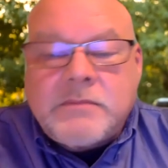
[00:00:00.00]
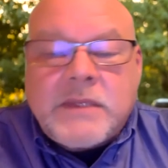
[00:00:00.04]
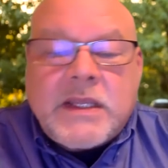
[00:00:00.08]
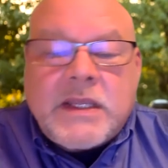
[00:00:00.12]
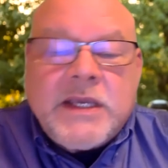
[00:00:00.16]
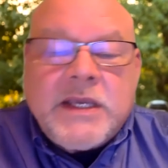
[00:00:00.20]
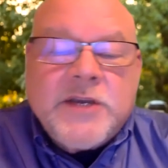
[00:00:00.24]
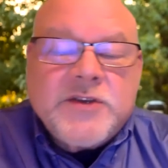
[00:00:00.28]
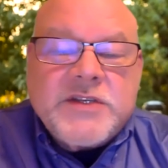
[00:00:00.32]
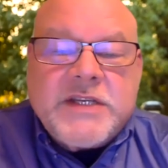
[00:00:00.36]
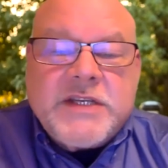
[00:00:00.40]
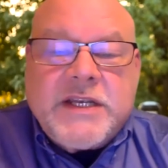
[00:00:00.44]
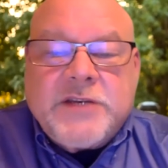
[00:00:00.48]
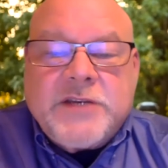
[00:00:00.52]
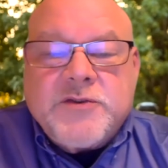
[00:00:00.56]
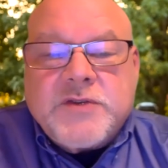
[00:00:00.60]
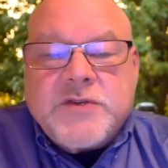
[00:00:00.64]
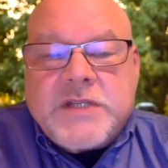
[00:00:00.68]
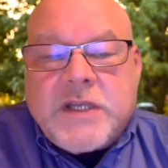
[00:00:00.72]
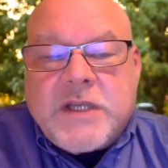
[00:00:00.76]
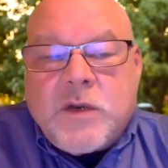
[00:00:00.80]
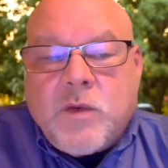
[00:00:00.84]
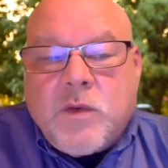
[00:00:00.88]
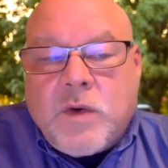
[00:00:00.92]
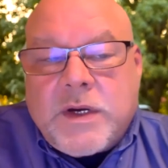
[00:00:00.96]
Here's an
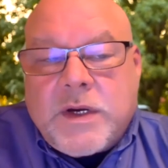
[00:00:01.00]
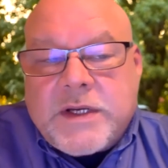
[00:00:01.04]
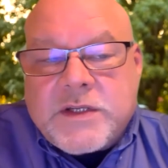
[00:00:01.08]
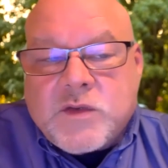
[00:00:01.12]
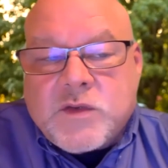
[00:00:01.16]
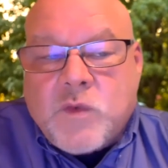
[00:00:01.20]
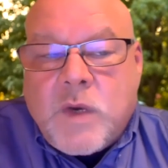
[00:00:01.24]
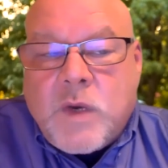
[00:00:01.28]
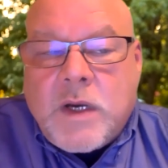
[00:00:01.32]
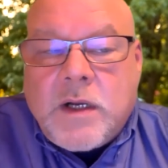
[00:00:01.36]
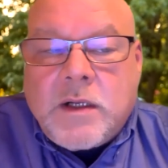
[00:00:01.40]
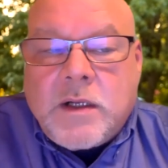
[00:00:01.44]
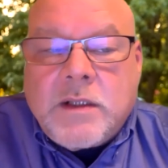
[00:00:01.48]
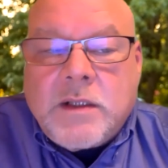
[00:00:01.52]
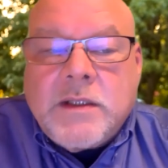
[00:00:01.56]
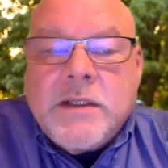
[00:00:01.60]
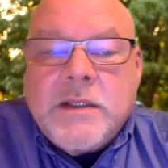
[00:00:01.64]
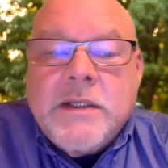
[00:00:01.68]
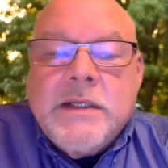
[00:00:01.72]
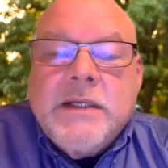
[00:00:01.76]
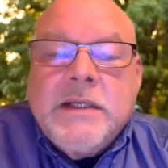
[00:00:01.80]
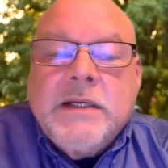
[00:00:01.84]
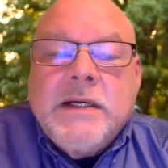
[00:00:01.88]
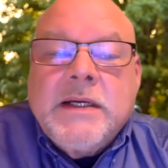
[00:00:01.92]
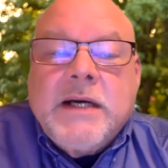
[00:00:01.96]
interesting one as well
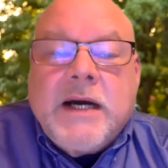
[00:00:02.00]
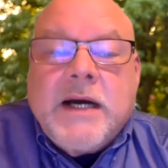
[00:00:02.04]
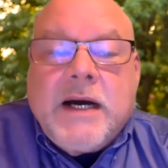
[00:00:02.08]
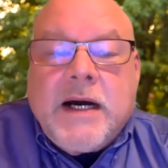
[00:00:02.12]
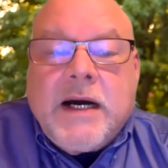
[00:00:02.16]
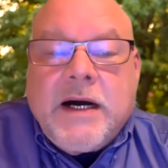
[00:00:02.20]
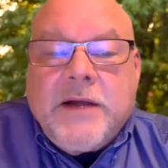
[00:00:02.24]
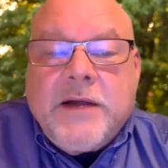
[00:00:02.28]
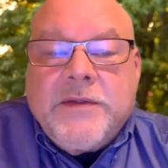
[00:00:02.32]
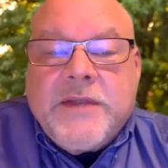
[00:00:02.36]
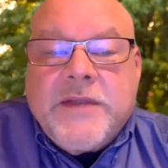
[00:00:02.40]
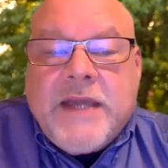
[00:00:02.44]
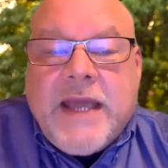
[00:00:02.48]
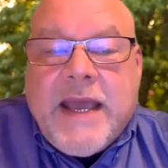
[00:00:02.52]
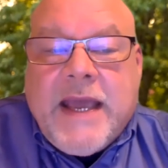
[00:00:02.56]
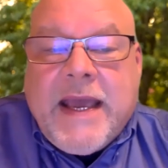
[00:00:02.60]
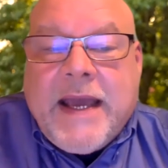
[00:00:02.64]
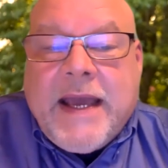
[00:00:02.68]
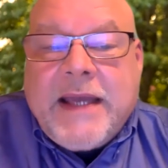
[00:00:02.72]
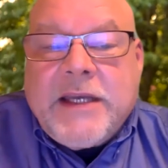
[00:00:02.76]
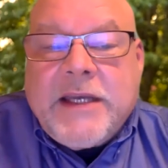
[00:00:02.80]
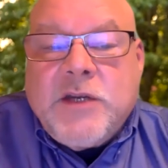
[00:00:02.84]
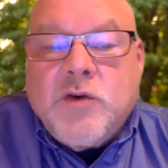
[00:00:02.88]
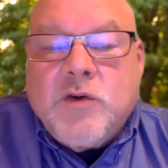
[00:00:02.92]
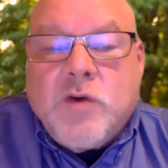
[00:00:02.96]
uh, the
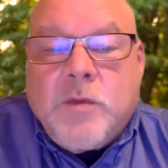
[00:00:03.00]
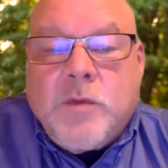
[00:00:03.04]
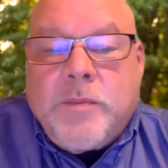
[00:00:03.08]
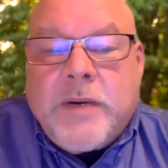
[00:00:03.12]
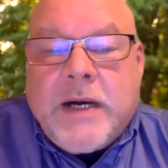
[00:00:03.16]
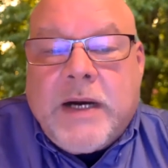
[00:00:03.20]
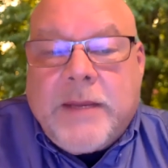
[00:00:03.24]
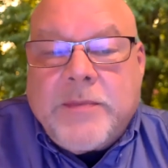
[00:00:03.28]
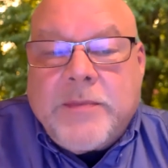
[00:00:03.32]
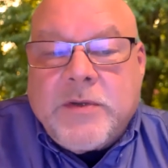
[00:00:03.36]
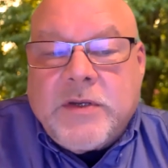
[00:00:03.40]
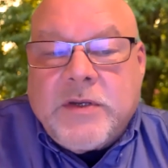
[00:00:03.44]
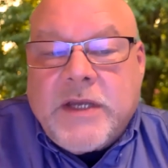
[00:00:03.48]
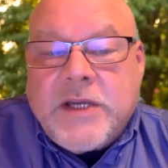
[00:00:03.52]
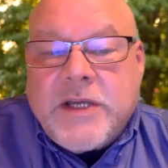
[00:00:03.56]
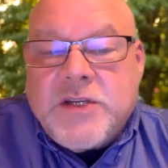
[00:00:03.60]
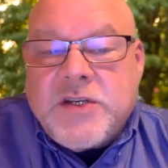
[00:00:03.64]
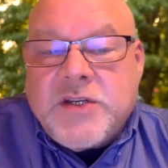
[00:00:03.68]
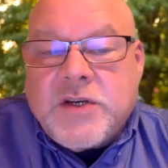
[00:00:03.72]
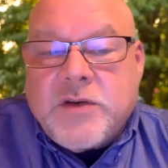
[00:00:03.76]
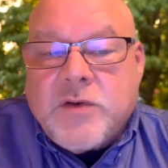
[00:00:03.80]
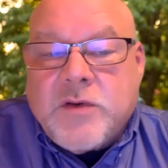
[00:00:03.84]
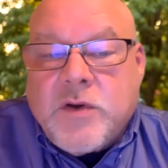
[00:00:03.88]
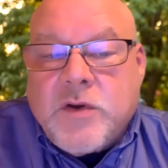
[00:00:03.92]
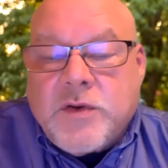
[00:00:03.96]
annual
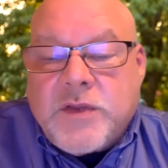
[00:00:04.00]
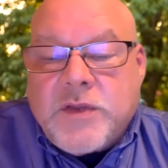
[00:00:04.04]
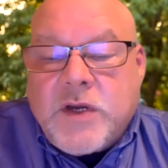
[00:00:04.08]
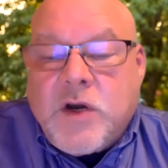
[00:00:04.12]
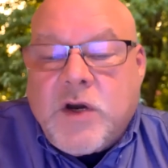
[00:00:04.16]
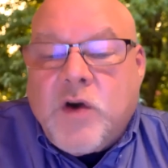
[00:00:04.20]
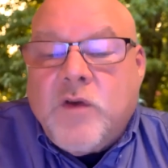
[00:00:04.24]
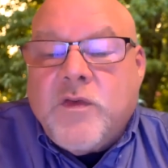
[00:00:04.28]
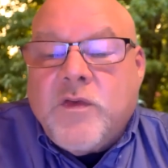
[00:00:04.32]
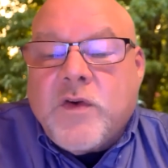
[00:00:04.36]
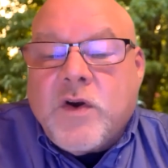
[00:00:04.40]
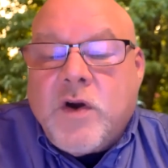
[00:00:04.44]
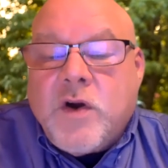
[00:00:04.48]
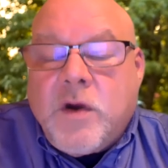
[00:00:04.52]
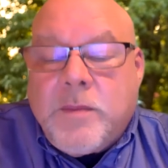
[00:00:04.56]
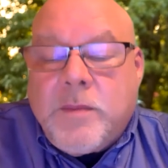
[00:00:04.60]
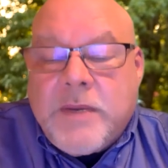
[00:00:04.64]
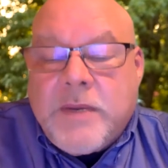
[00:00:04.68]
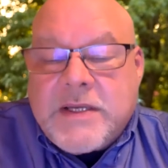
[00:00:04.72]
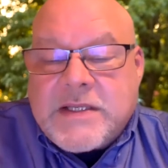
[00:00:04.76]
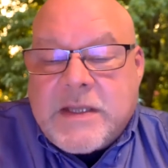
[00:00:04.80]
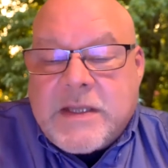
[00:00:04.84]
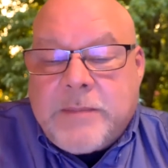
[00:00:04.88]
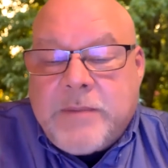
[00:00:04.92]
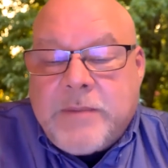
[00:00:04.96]
population growth overall
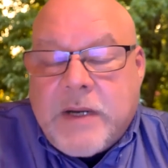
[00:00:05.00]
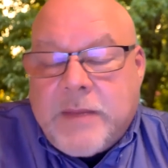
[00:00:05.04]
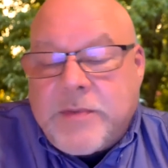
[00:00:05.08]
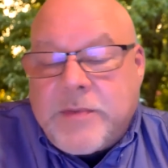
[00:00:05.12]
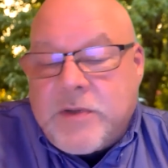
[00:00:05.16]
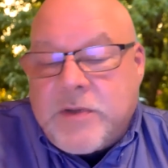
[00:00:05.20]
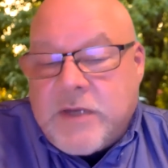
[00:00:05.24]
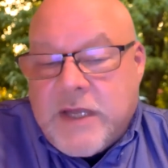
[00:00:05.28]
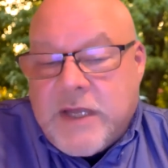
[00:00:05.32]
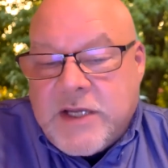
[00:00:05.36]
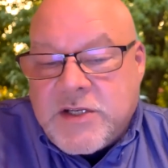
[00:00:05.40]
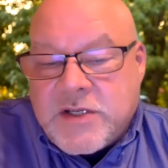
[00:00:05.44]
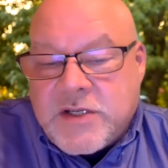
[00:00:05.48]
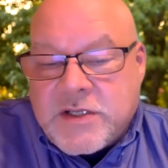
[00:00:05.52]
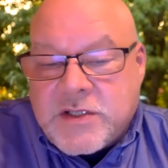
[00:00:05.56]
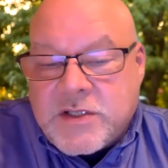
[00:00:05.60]
based on population.